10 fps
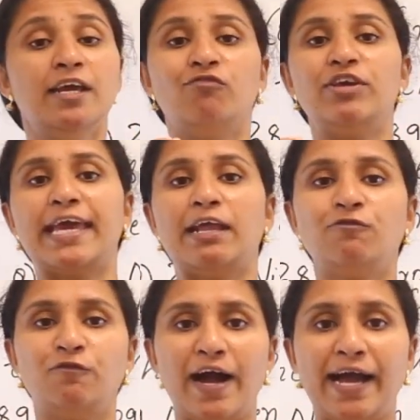we
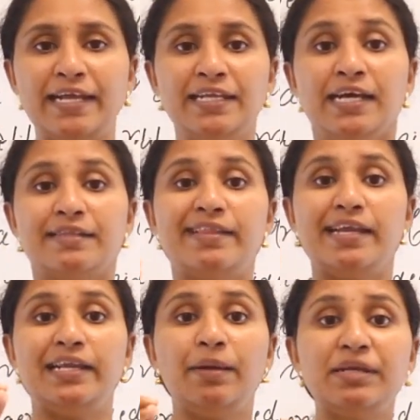can find the
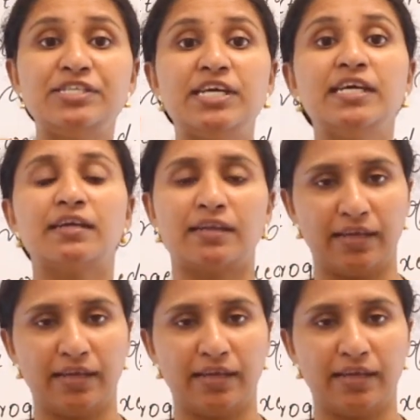limiting